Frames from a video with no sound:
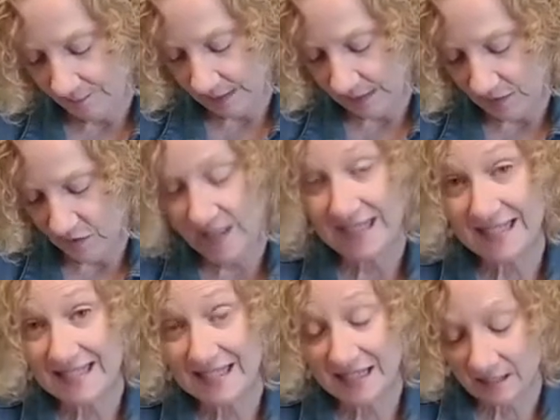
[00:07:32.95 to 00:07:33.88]
So
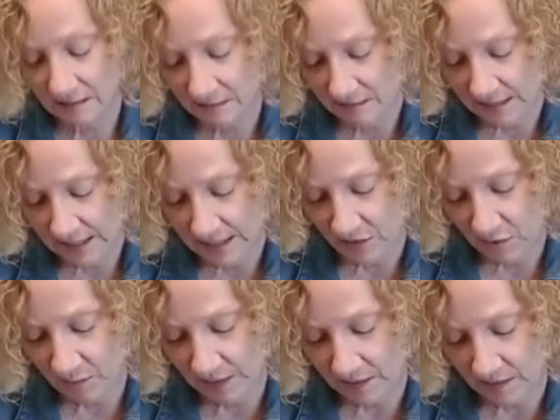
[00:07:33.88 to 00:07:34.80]
that's 10 extra
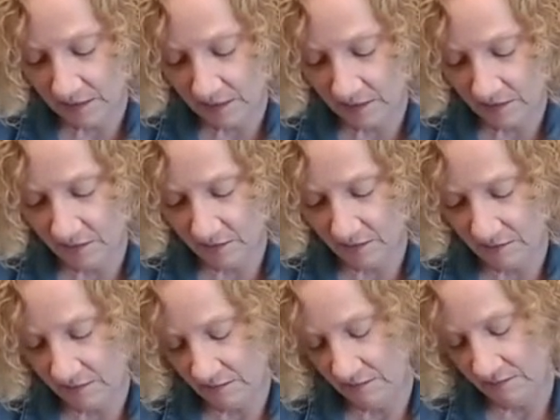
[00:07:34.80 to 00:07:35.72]
pieces of yarn,
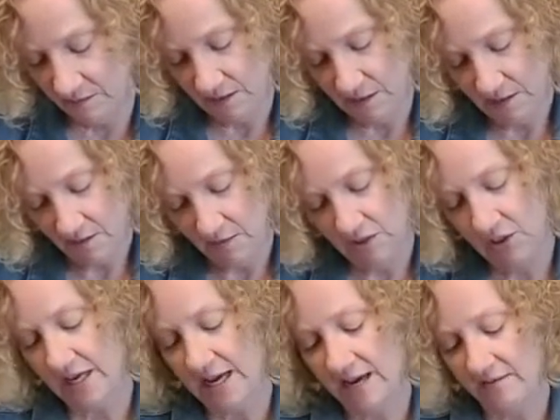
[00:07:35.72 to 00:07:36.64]
which
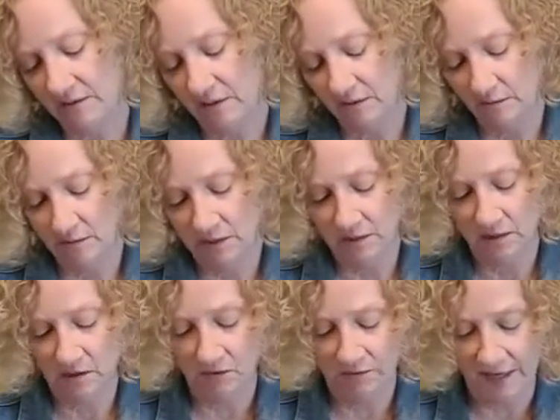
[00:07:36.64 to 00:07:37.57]
I have another one
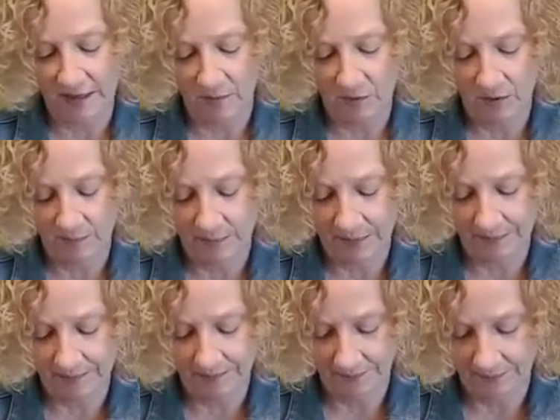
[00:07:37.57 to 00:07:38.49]
off camera. But
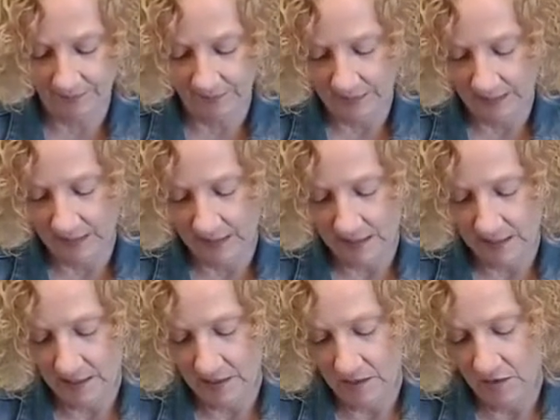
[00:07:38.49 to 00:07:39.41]

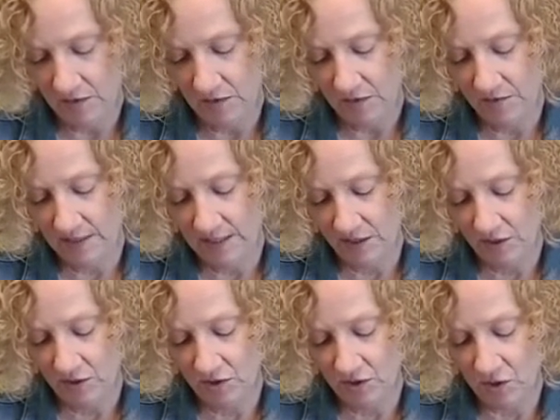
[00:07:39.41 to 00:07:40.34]
so then you
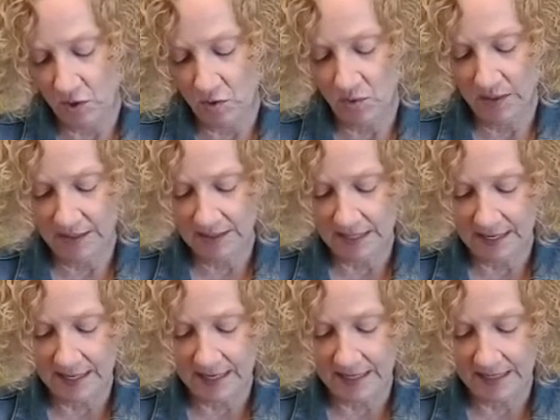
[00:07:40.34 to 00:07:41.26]
just hold it
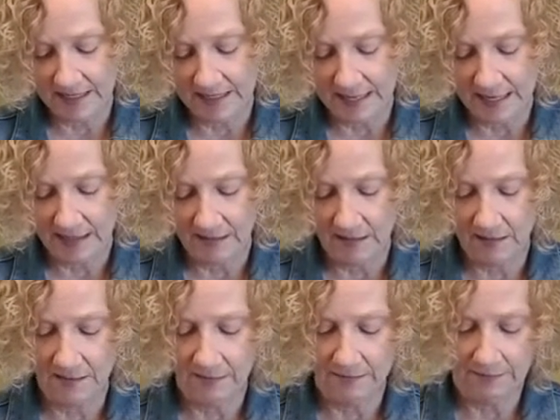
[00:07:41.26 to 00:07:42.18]
tight and tie a
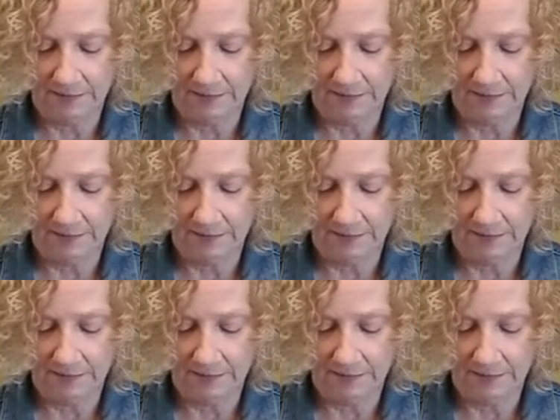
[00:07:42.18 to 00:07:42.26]
knot.